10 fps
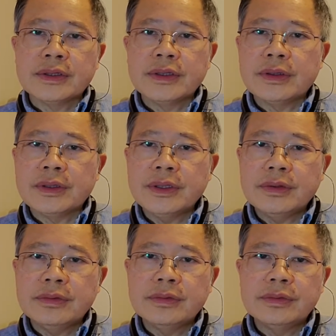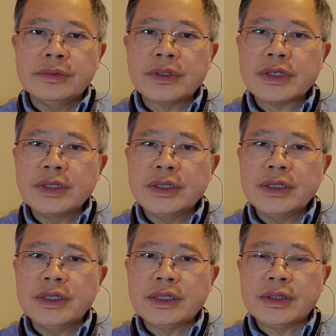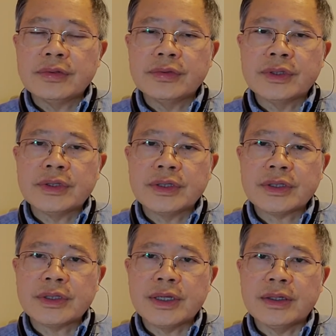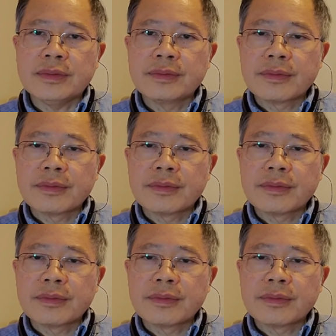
he wasn't leading it with just a